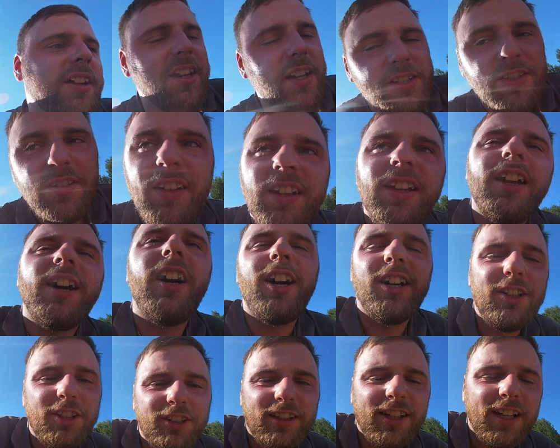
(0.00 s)
It's really
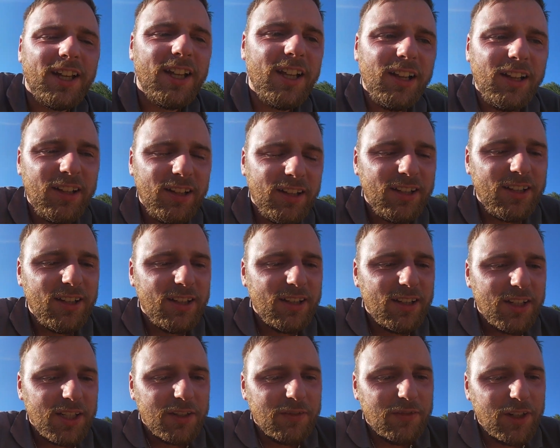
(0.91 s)
hard to tell
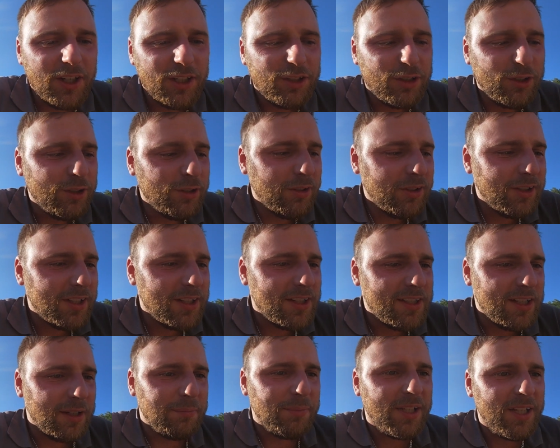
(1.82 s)
where to look, because
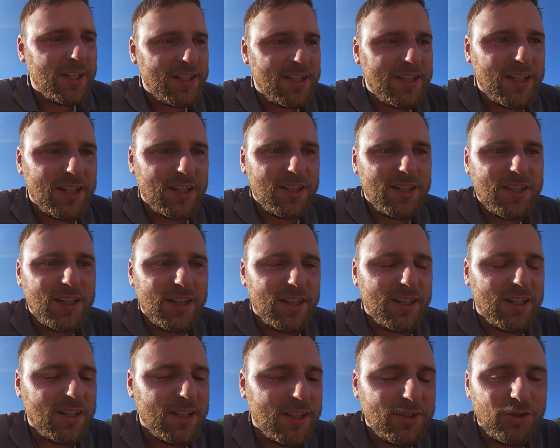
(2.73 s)
some places there's
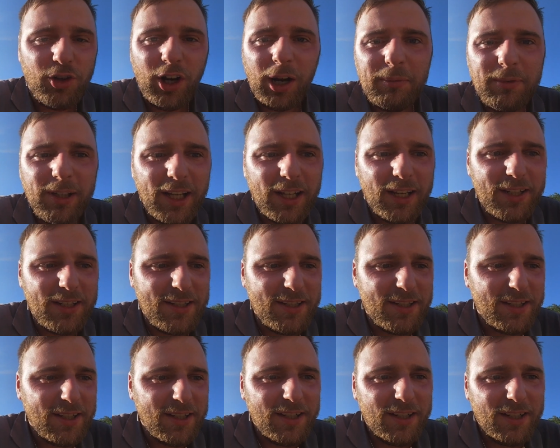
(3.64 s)
the tram
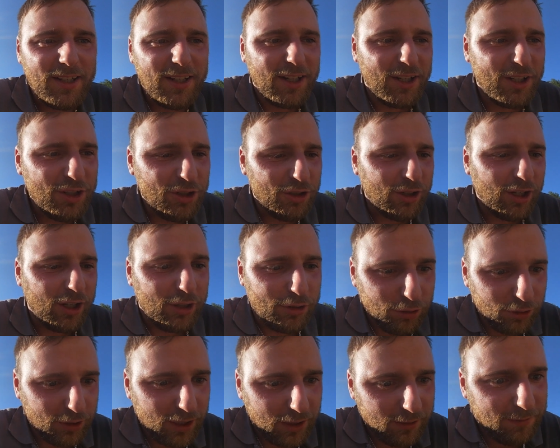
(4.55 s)
lines and you're like
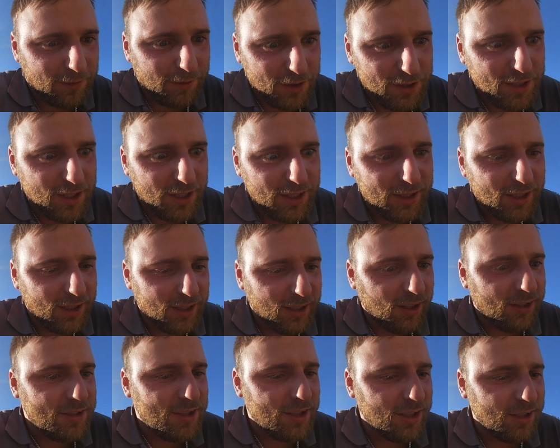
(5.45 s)
looking for seed and
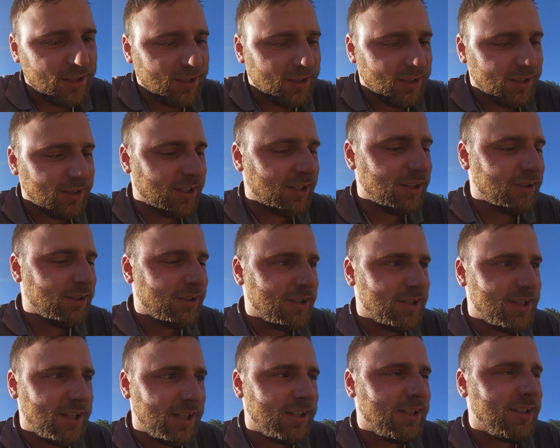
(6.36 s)
there's not, and then you
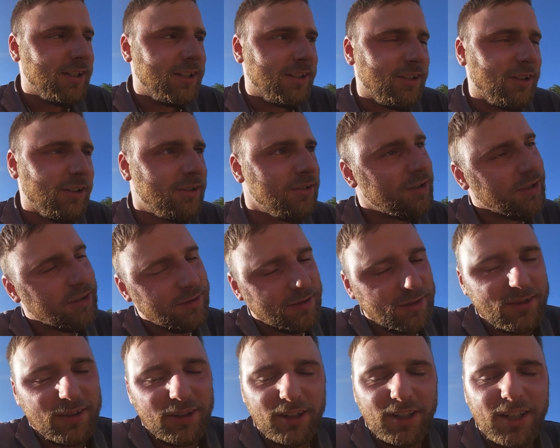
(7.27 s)
understand, oh
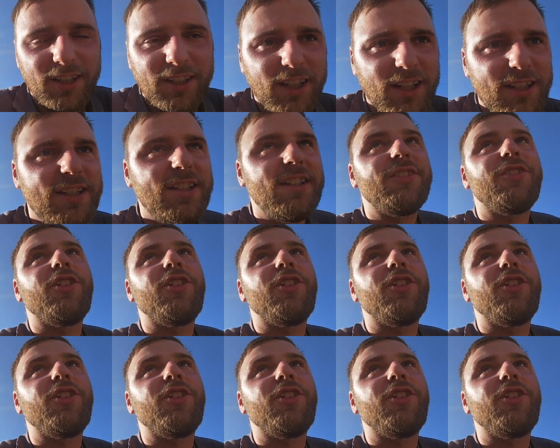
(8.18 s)
okay, that's the